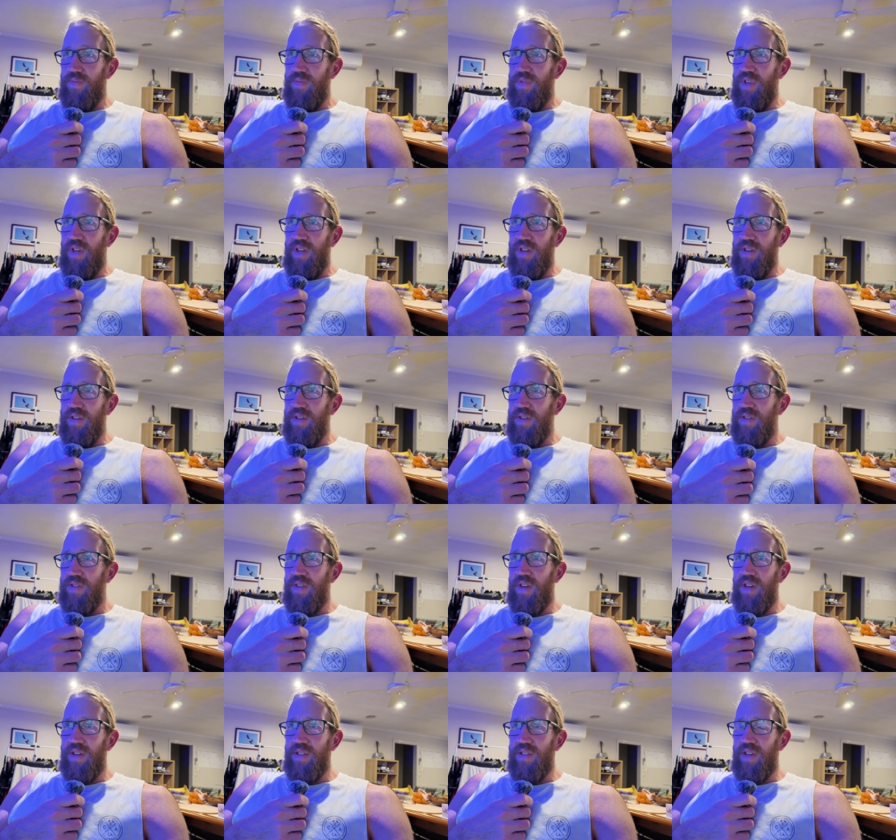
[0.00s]
yeah,
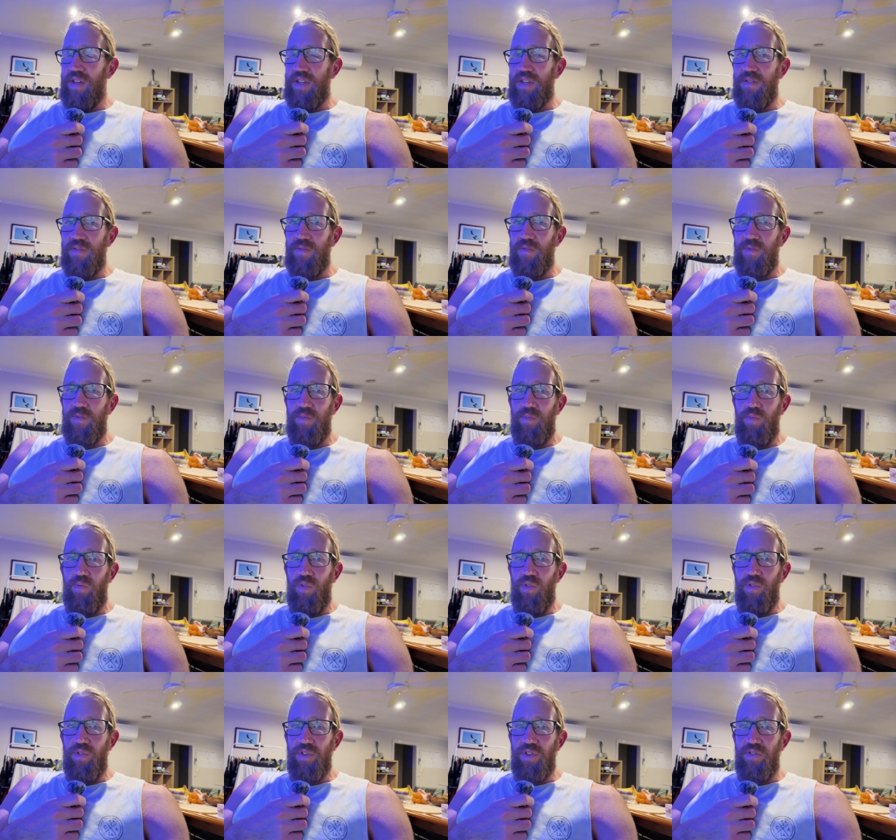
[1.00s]
that lack of
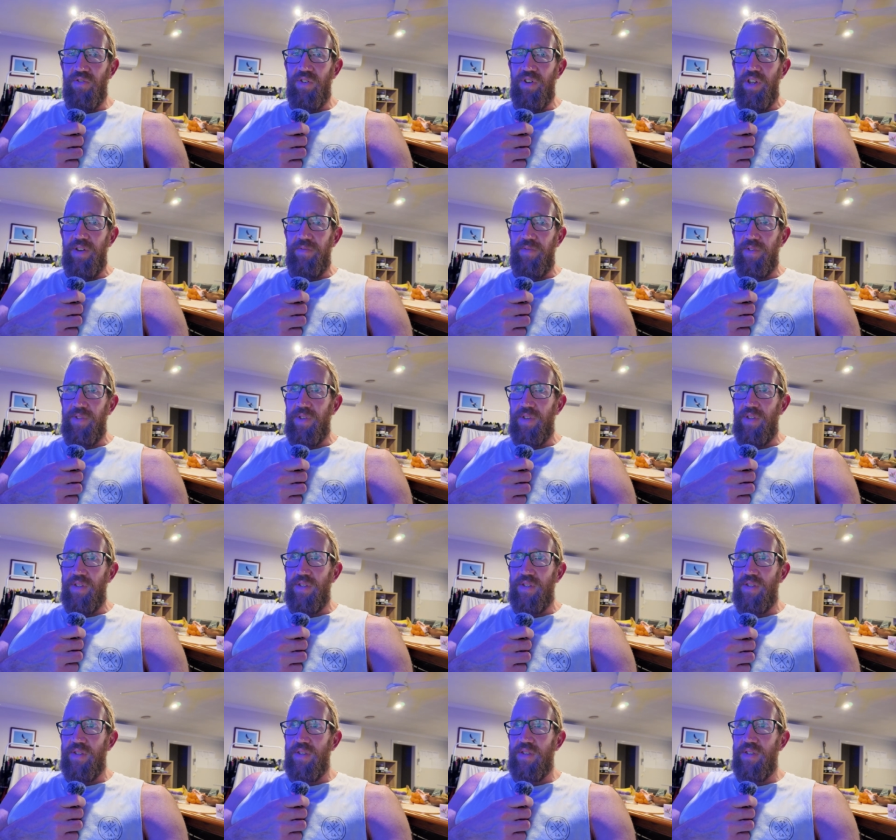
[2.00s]
water and everything.